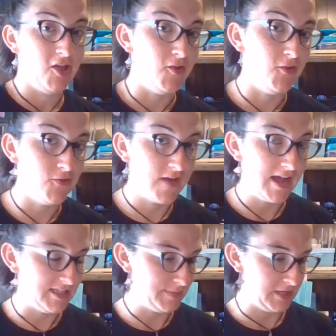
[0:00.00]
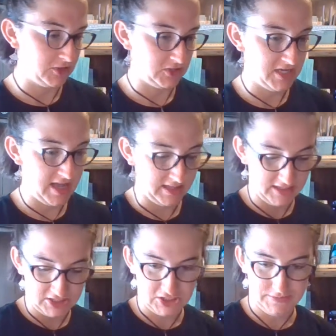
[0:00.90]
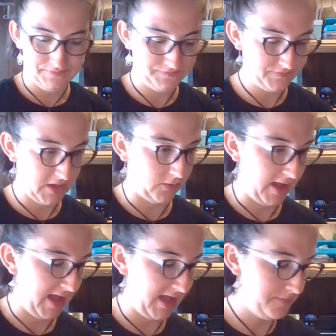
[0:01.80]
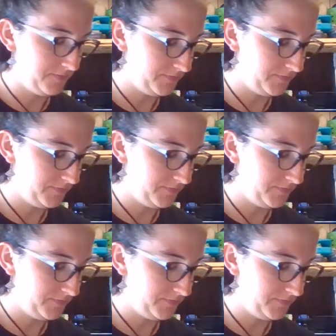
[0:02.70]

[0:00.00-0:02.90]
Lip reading: you've got a special challenge, okay?